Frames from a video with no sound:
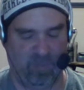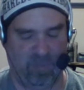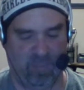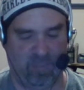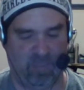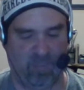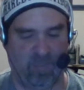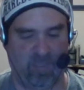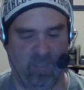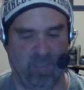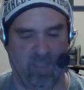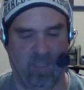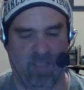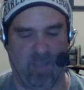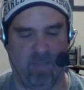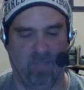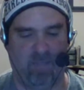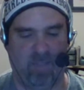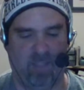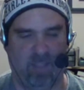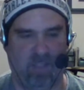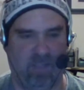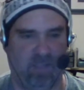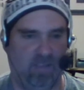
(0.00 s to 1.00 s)
It's like, oh, I'm
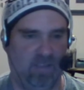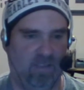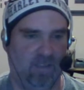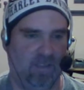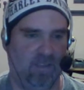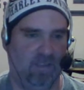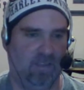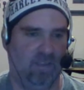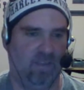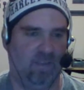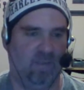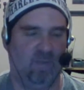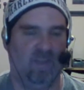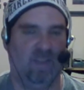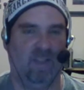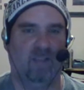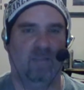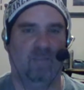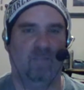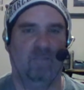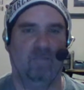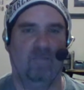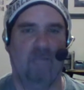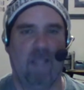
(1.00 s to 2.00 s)
sorry, but
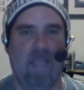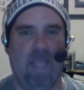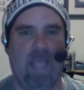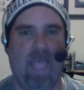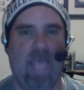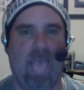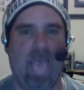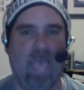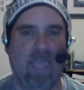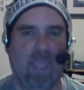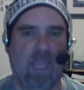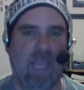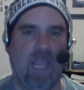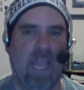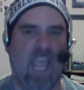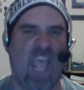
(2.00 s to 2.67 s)
this is what you get.